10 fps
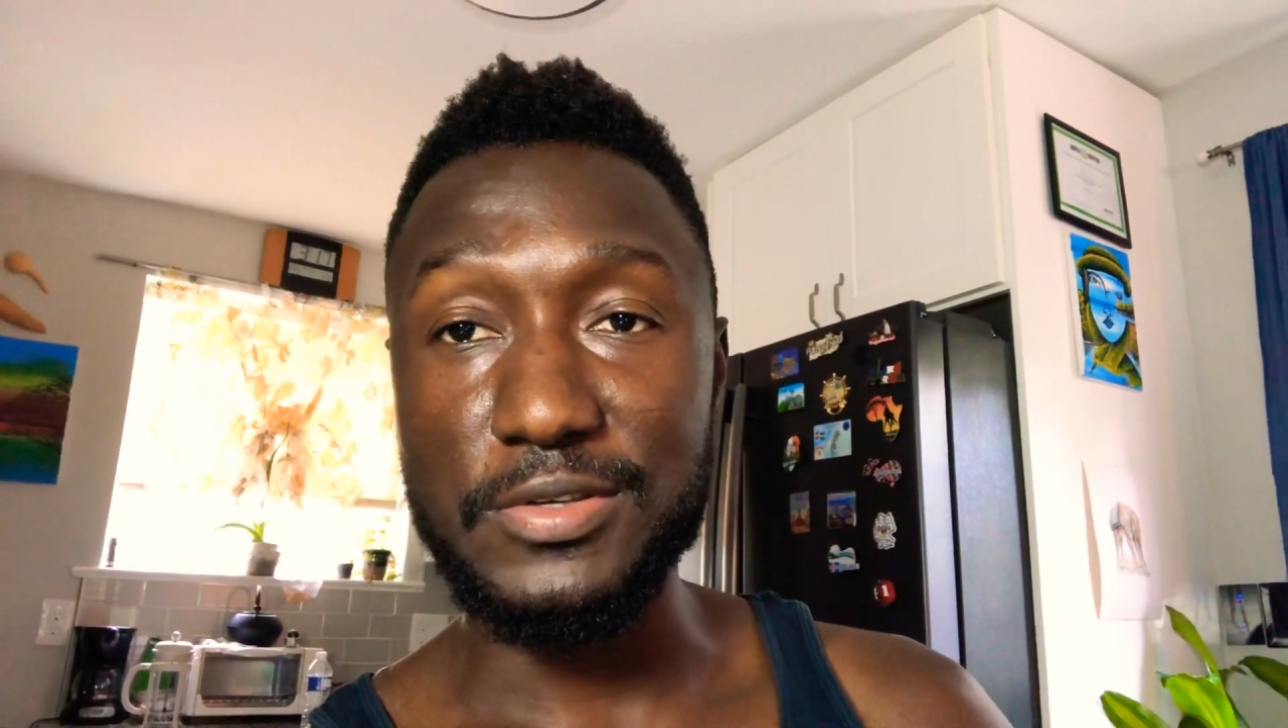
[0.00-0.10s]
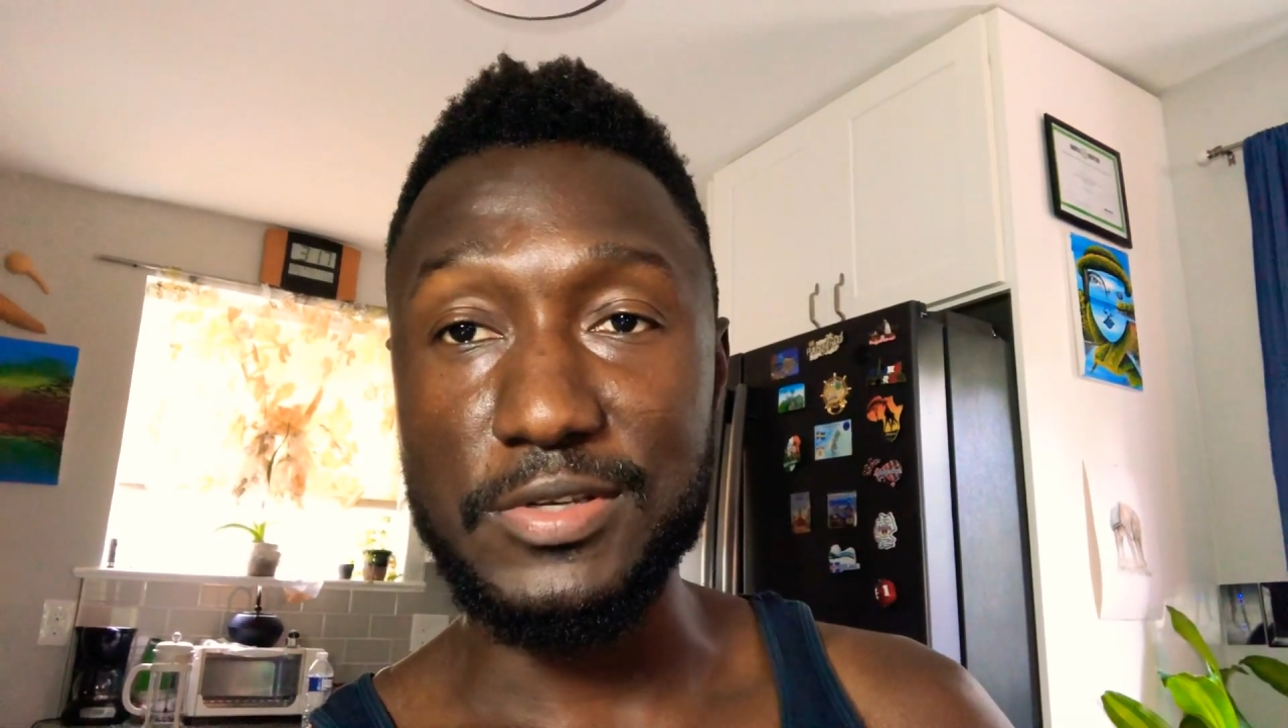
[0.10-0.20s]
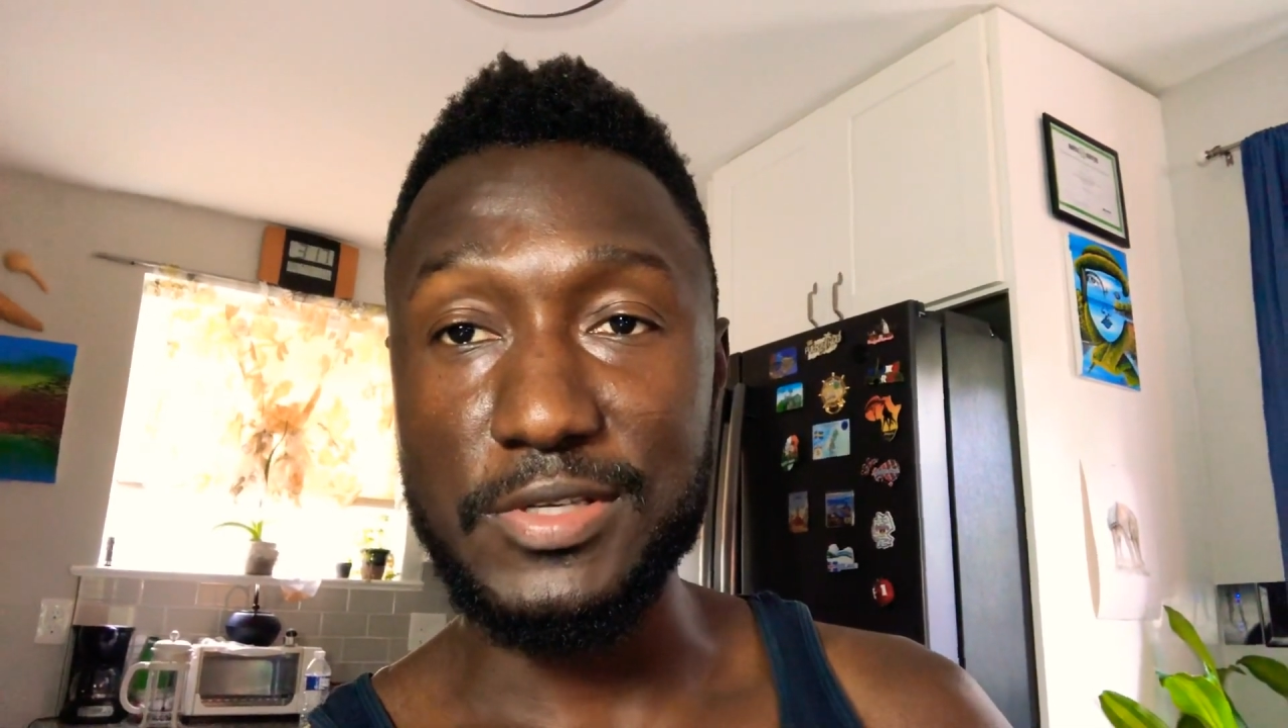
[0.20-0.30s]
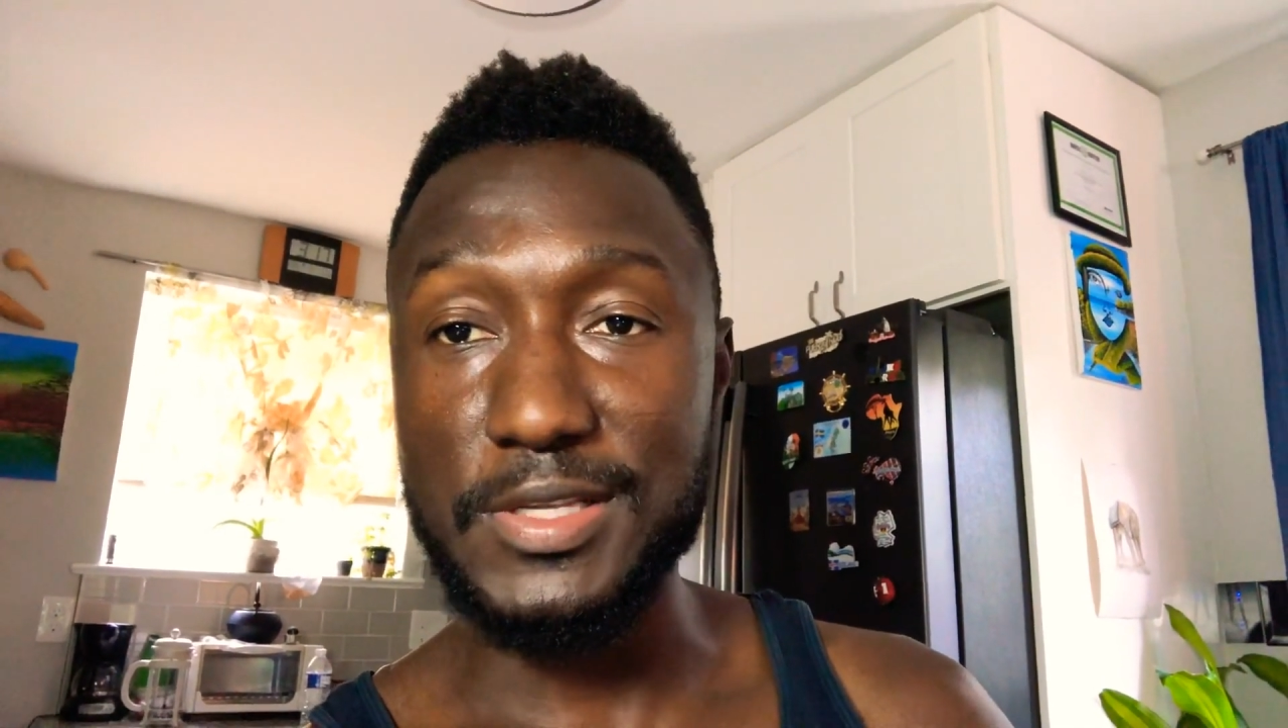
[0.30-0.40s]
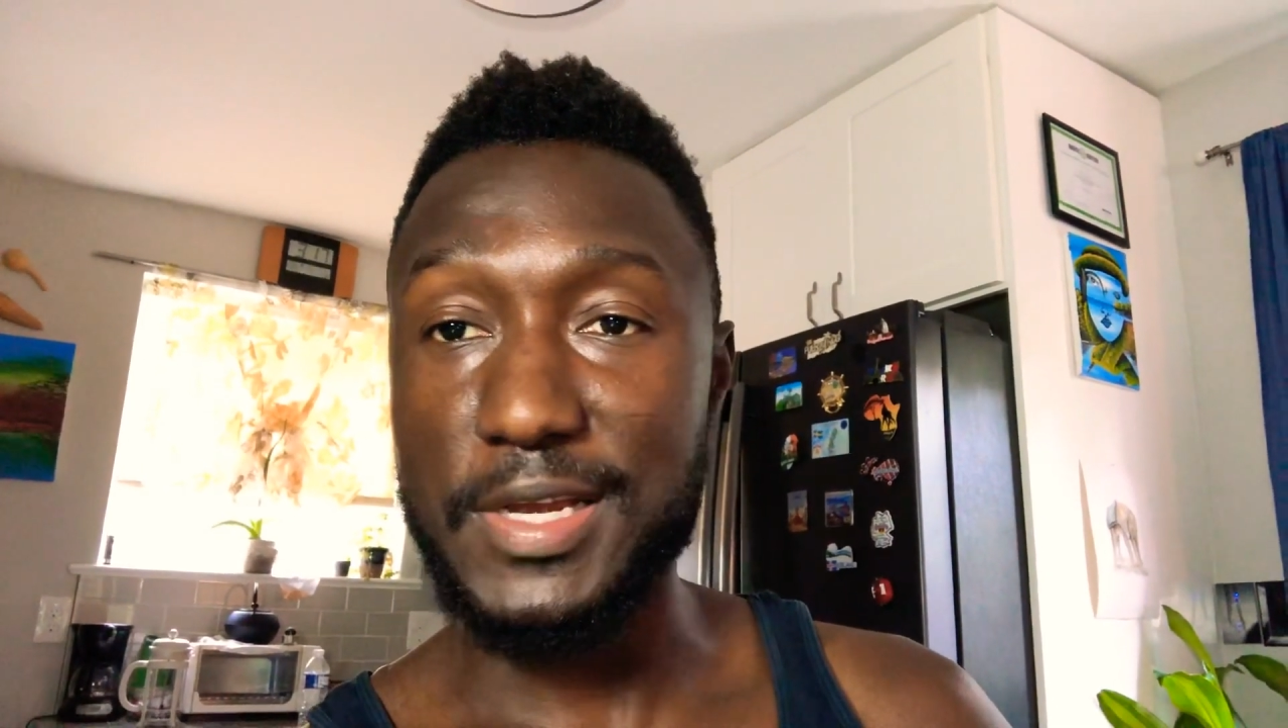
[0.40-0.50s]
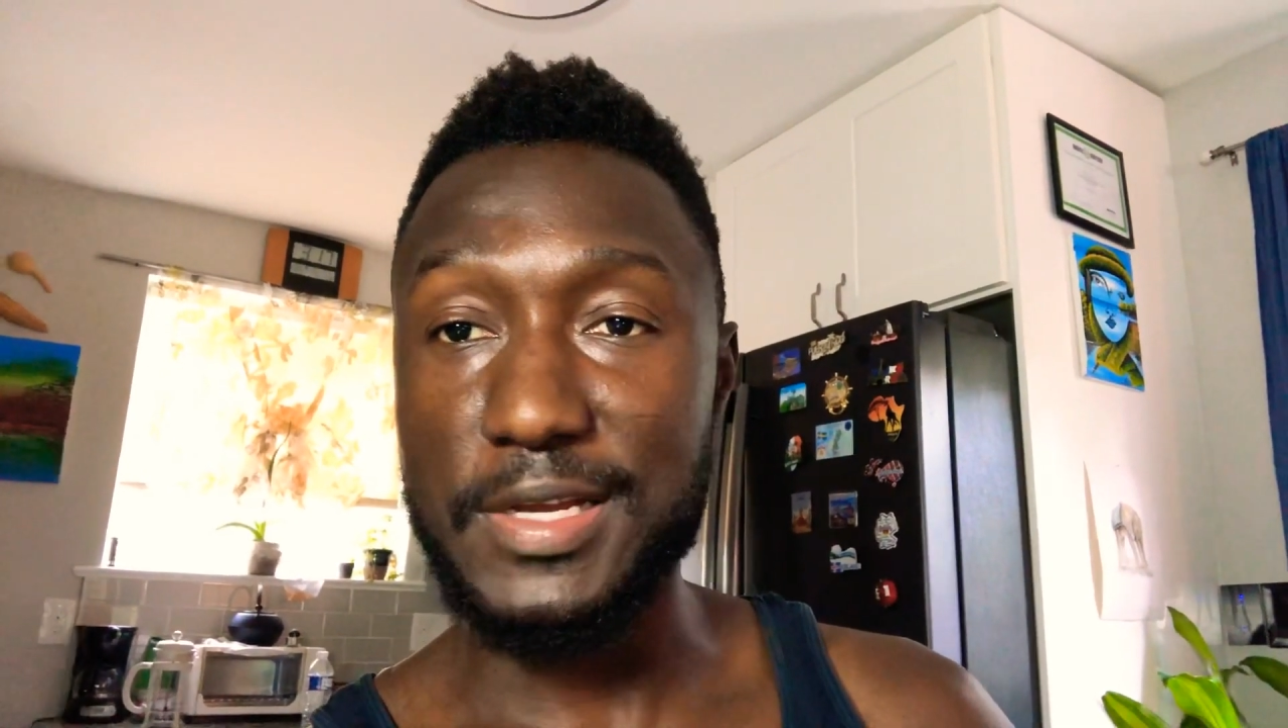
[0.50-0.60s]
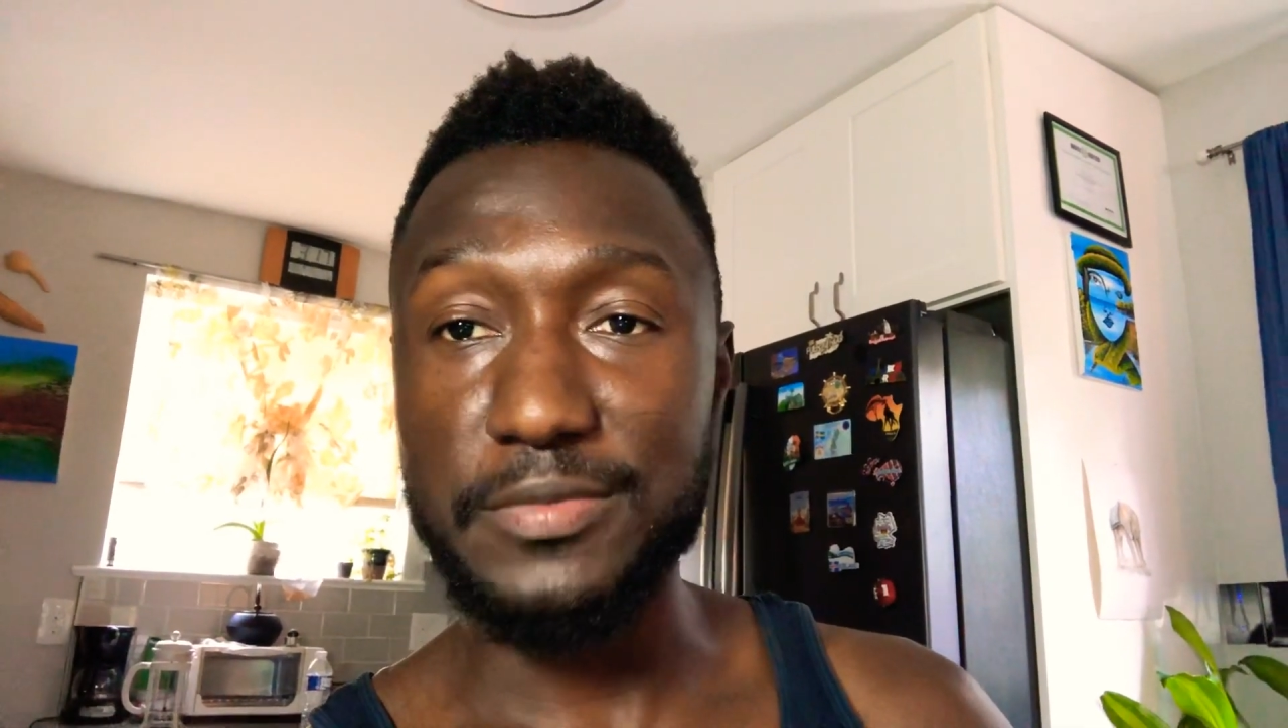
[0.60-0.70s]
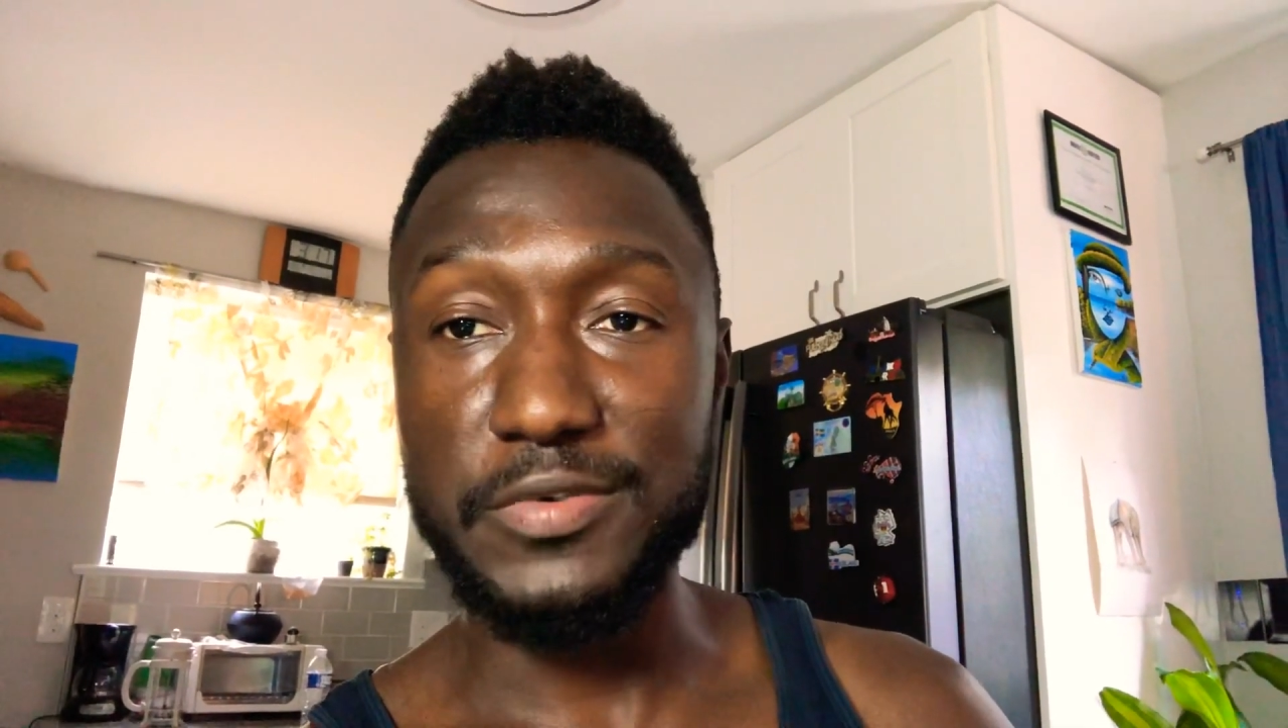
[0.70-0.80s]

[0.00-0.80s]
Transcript: just like I'm